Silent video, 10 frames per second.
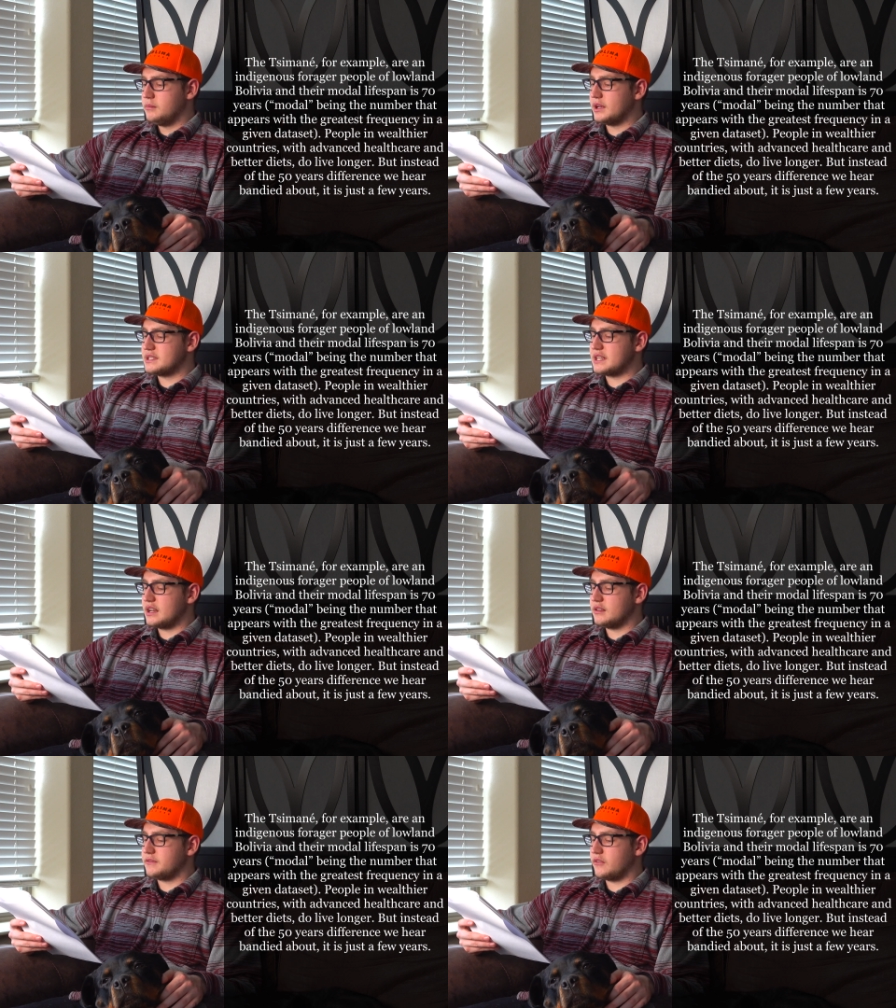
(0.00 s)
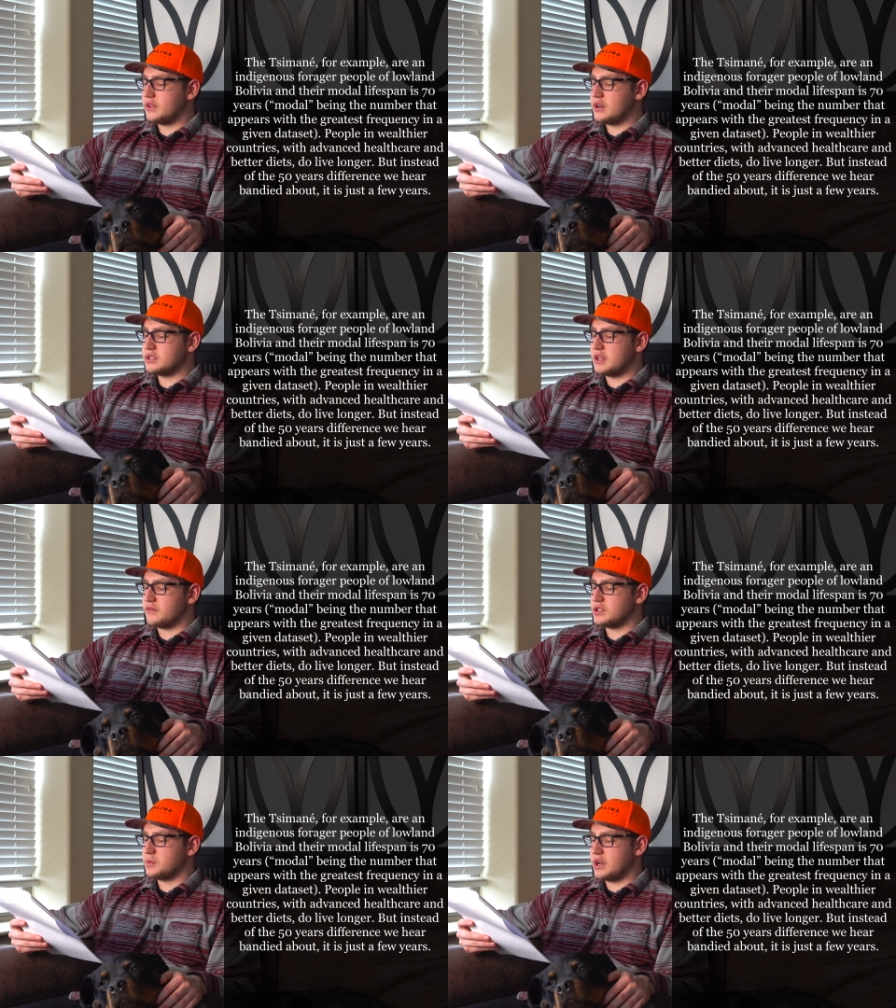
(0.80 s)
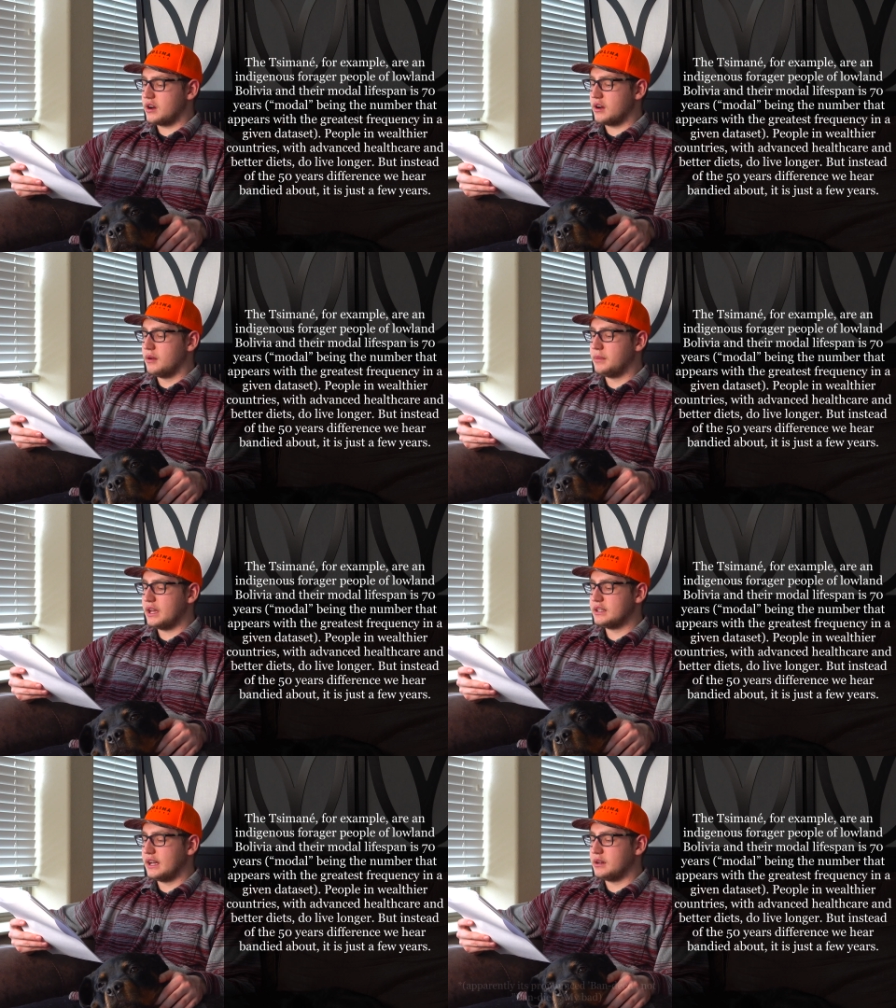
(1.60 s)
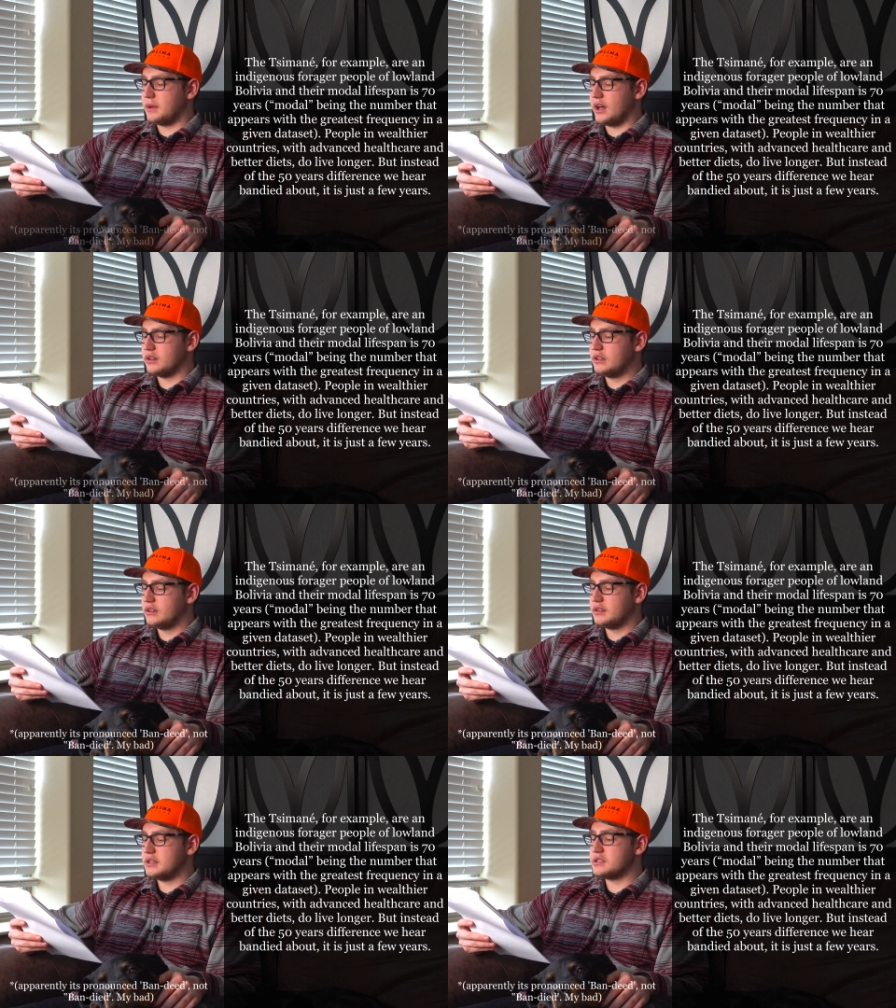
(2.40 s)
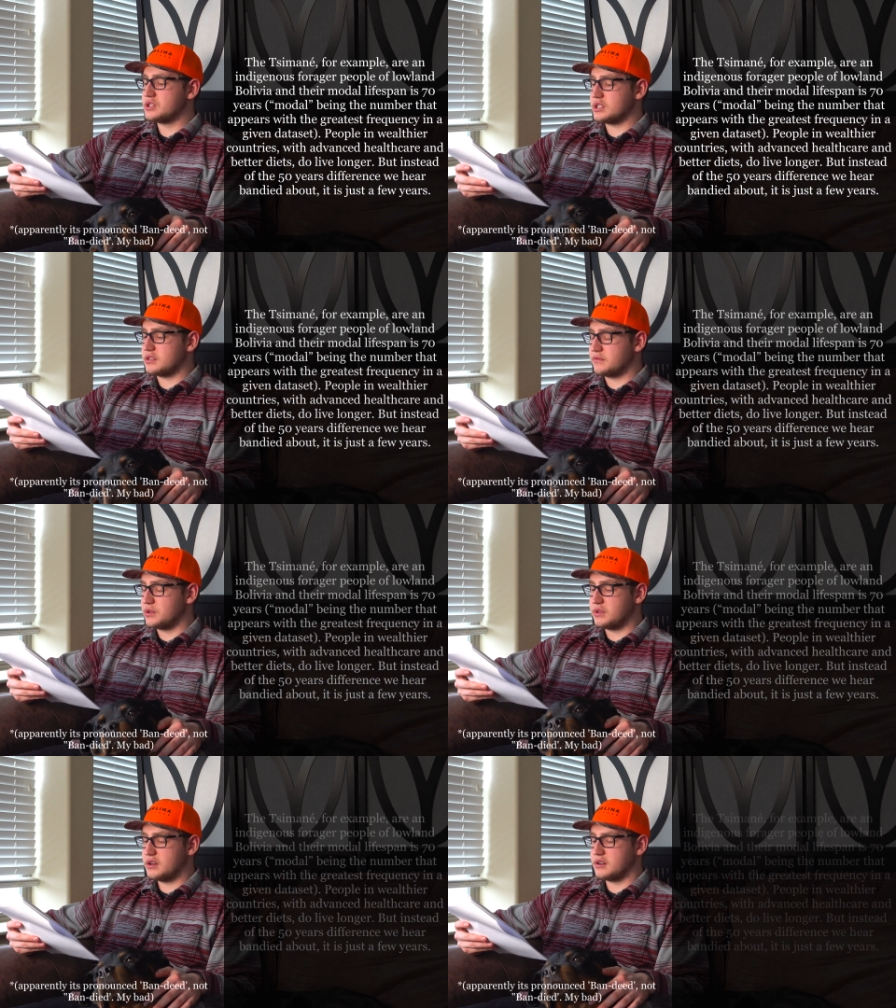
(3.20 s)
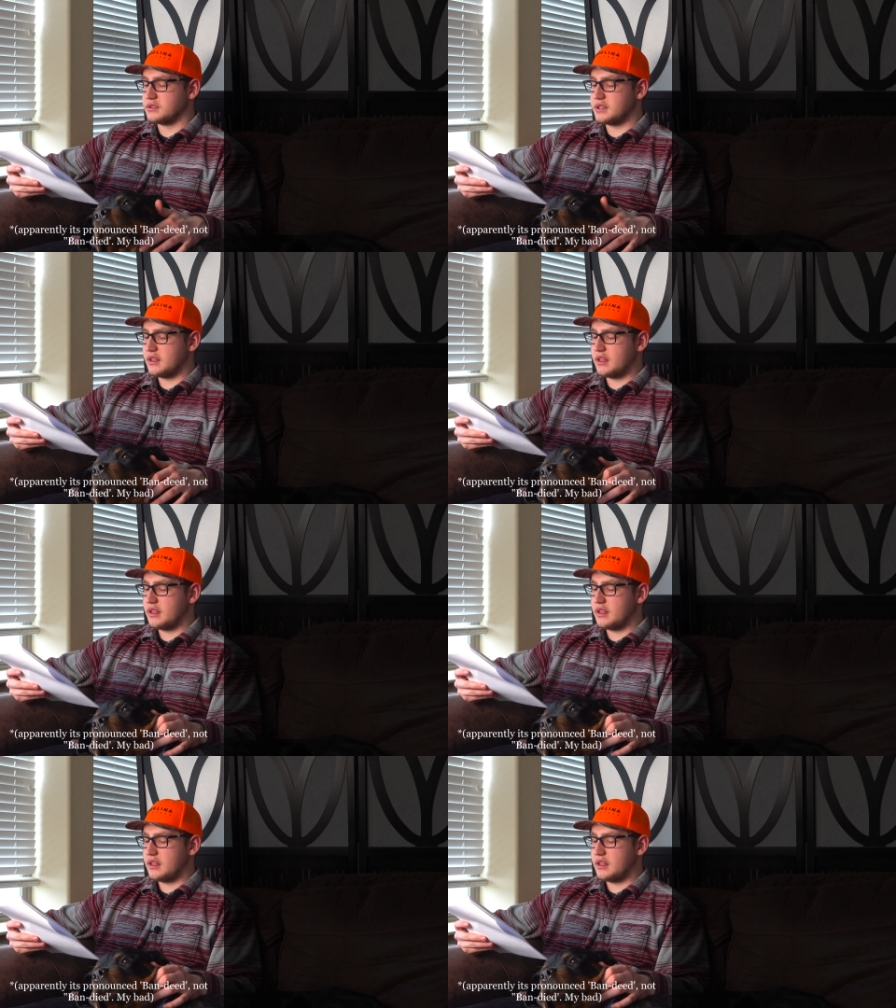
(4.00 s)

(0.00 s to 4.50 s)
But instead of the 50 years difference we hear bandied about, it is just a few years.